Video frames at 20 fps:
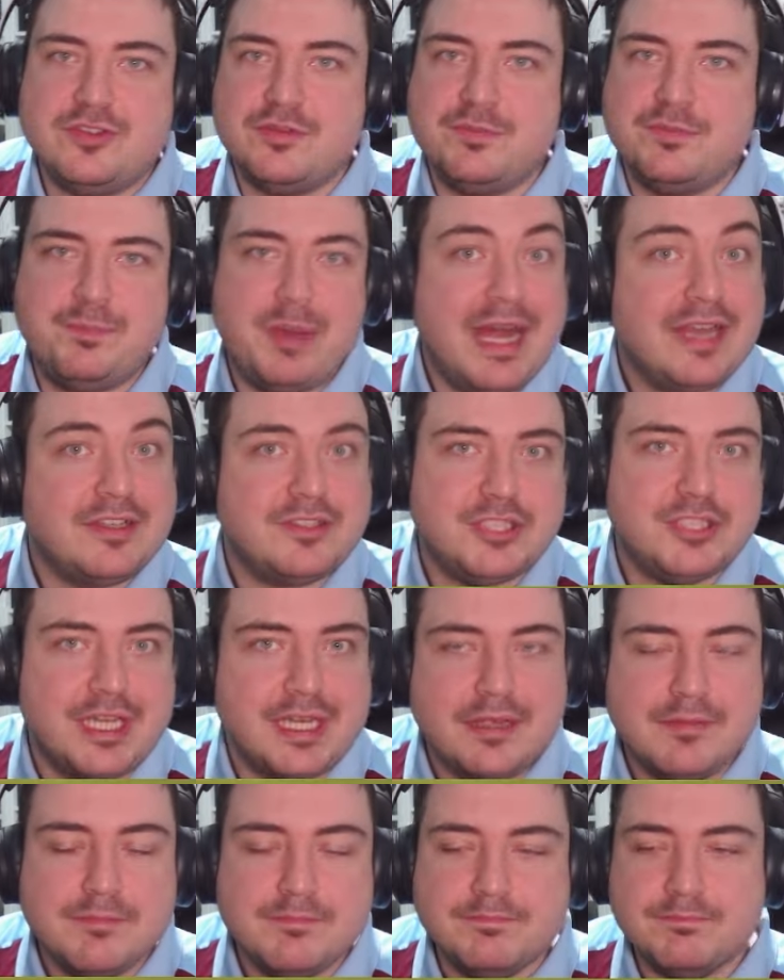of
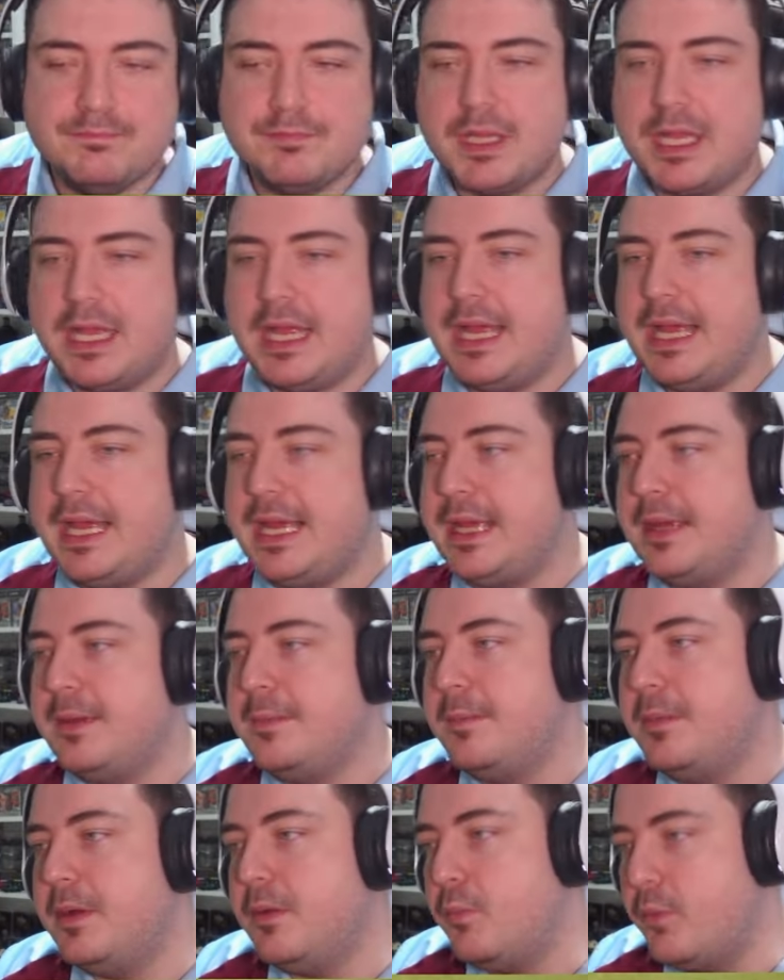patching,
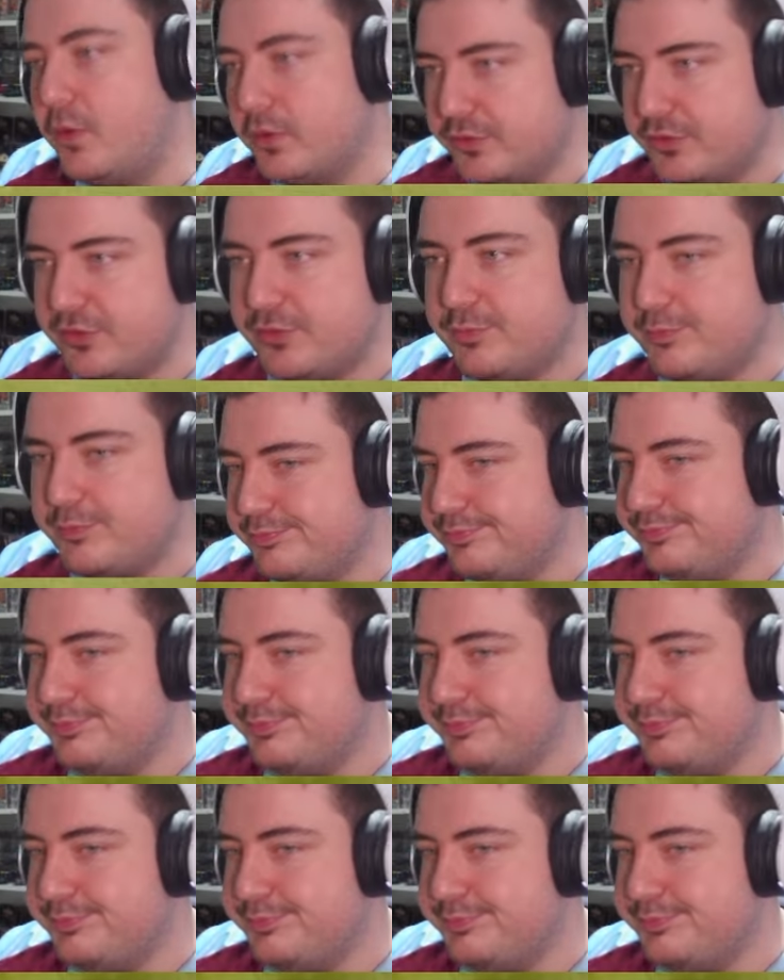um, and once